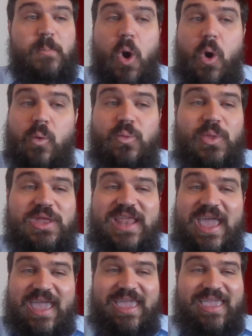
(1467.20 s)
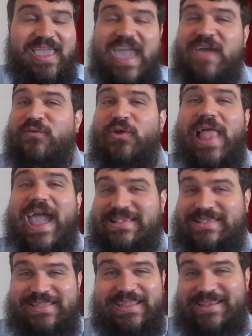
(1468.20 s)
Only day,
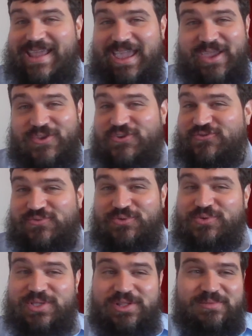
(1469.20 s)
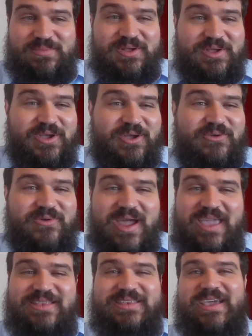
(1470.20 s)
everlasting day in Jerusalem.
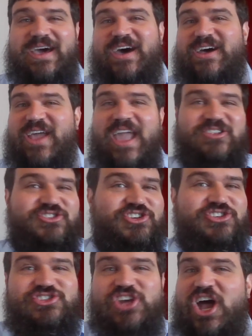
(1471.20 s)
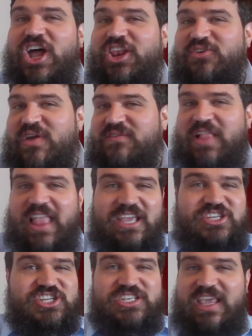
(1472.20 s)
Right? And John in
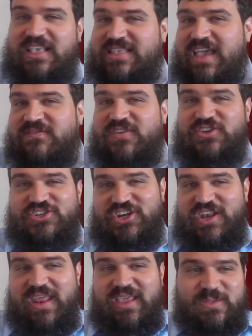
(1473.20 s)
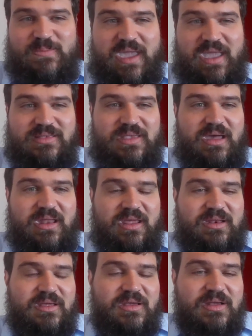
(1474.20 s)
Revelation takes that vision and expands on
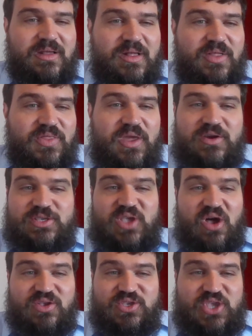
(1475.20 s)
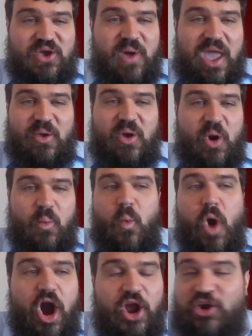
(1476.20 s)
it. There is also a
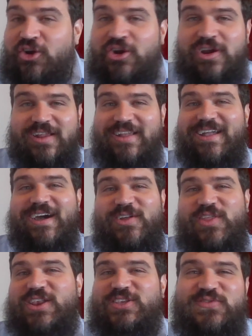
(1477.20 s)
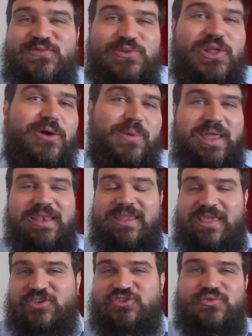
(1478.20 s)
water that is flowing
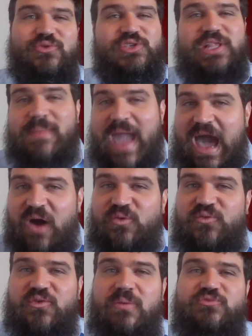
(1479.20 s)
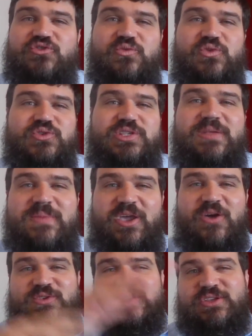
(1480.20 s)
in Jerusalem, out from Jerusalem. It
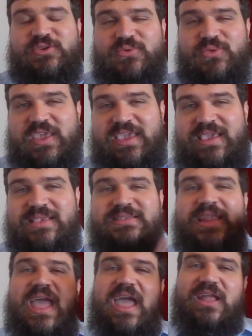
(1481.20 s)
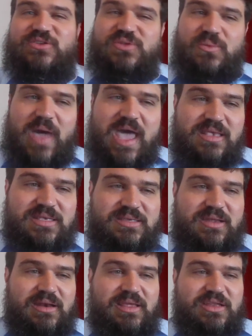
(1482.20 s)
goes to the east, to the west,
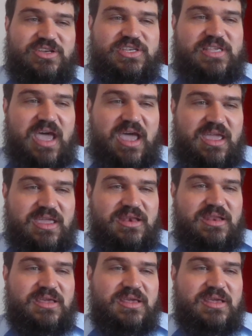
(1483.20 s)
on each side.